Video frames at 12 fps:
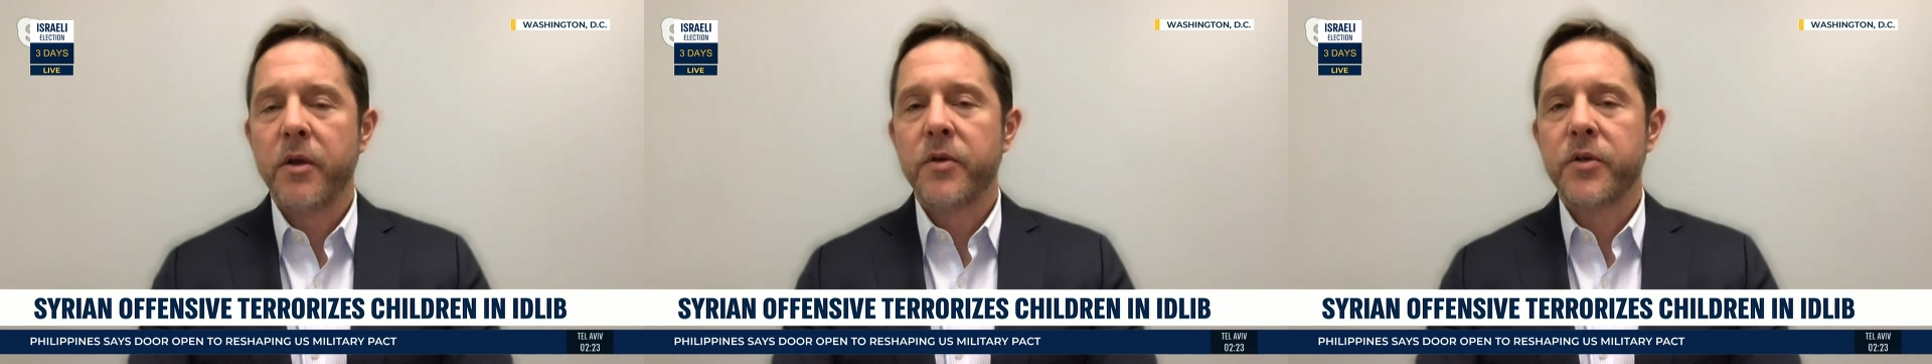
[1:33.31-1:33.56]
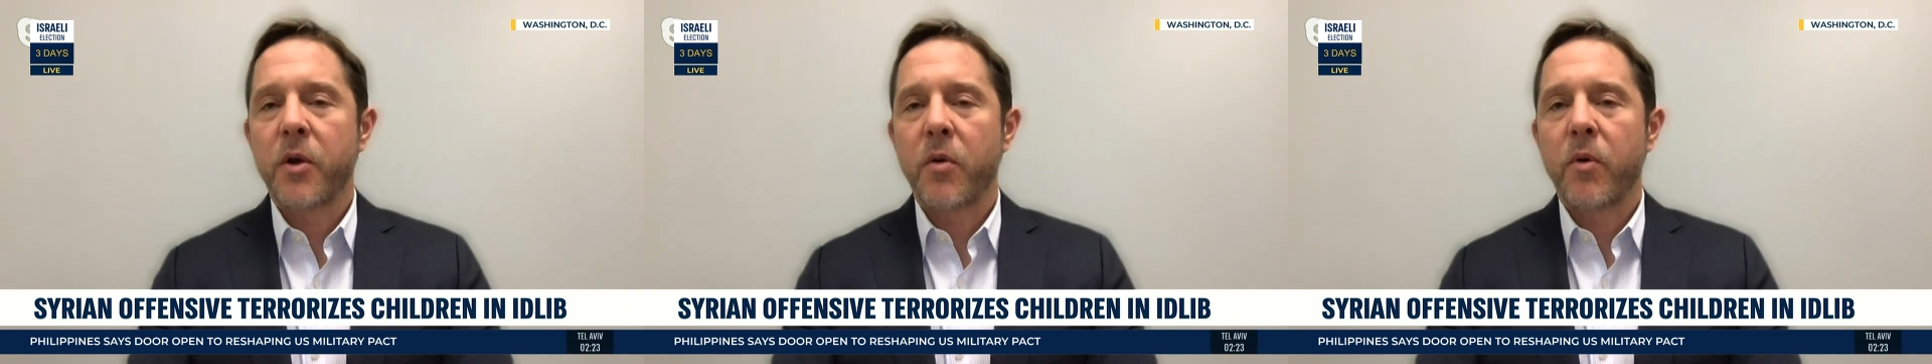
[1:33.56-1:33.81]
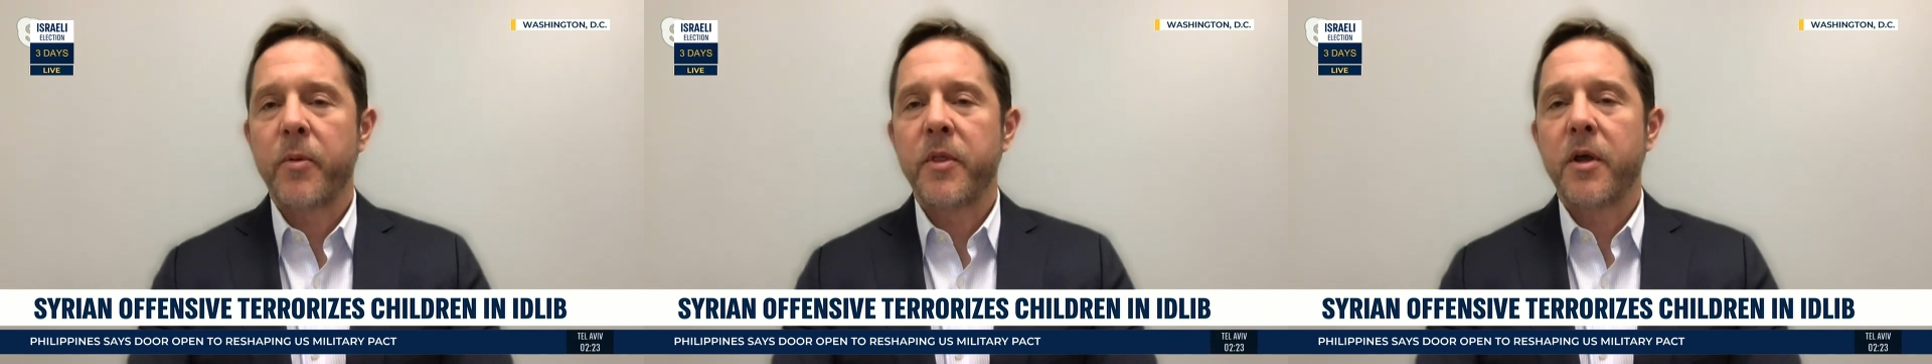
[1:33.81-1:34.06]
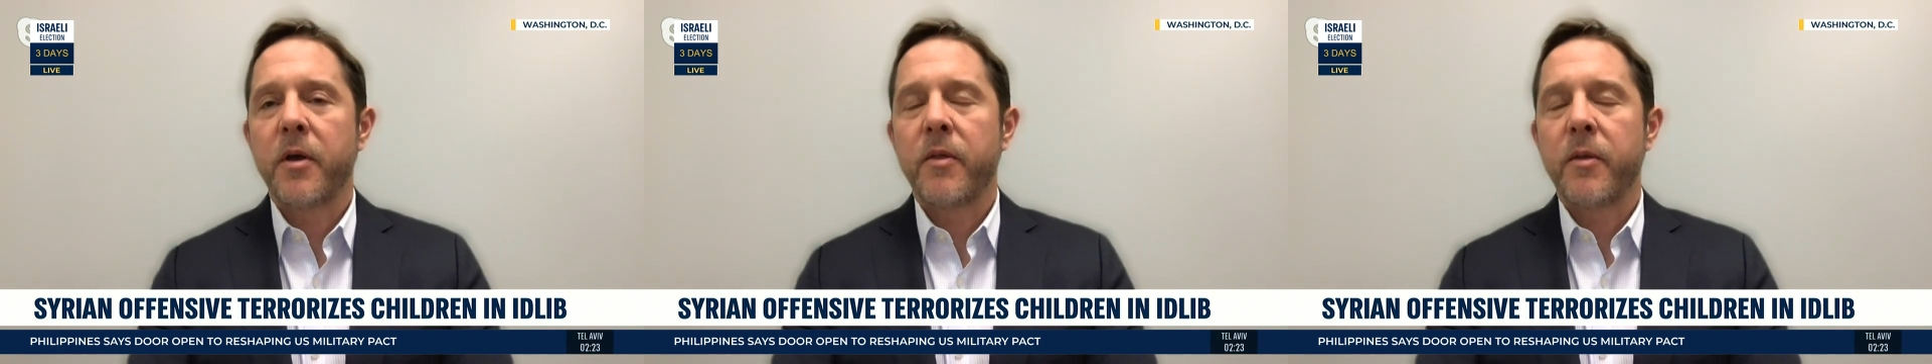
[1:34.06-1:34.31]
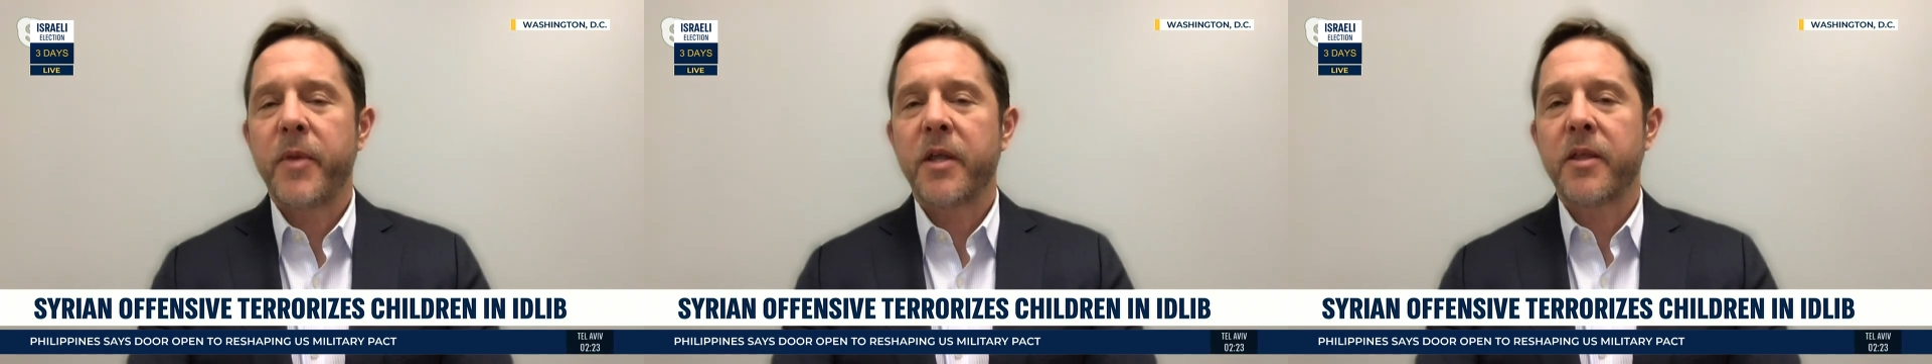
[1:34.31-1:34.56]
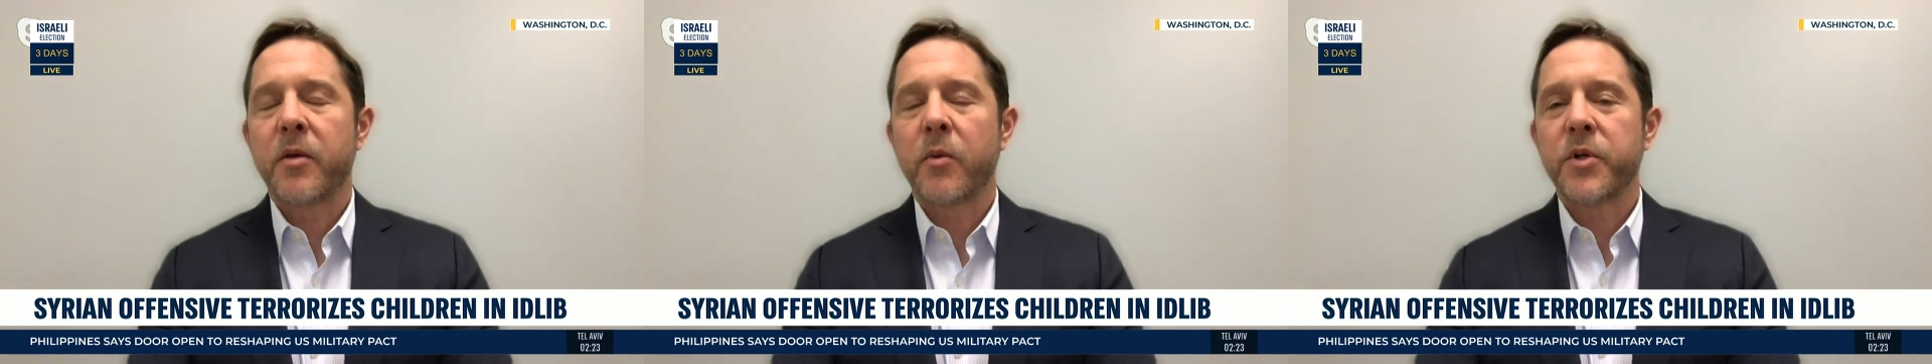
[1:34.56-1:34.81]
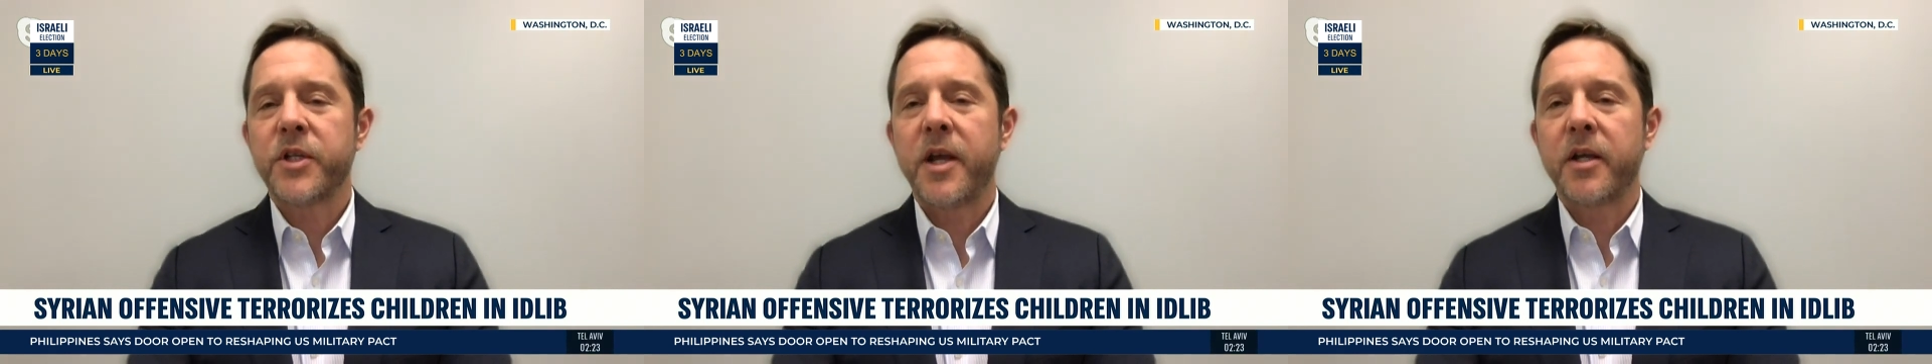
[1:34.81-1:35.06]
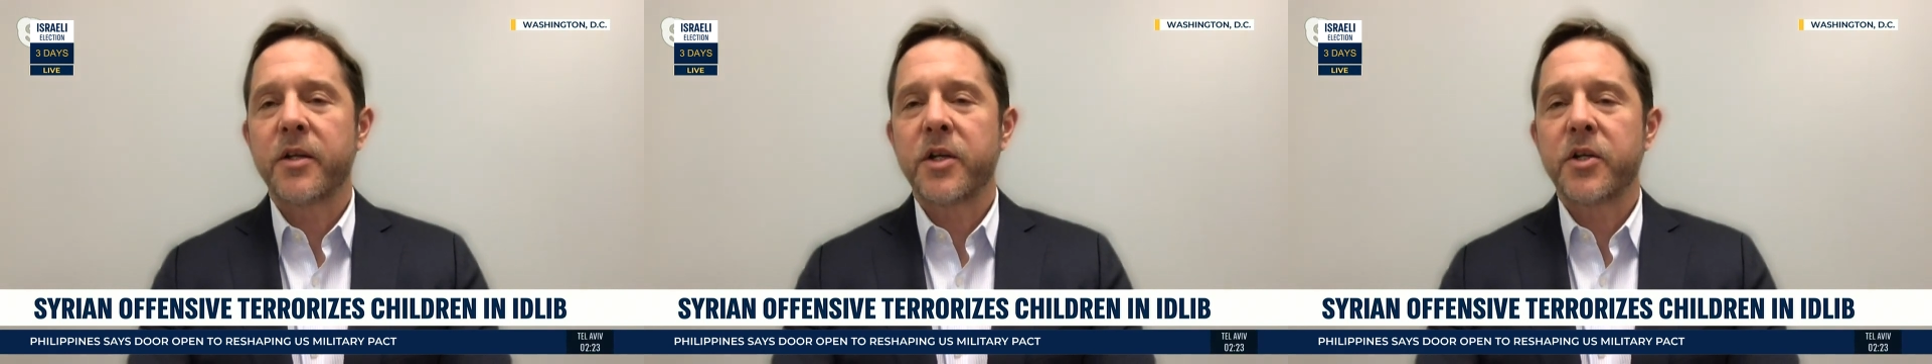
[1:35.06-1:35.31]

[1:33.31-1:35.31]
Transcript: So, I mean, the, the big thing that we're seeing, it's,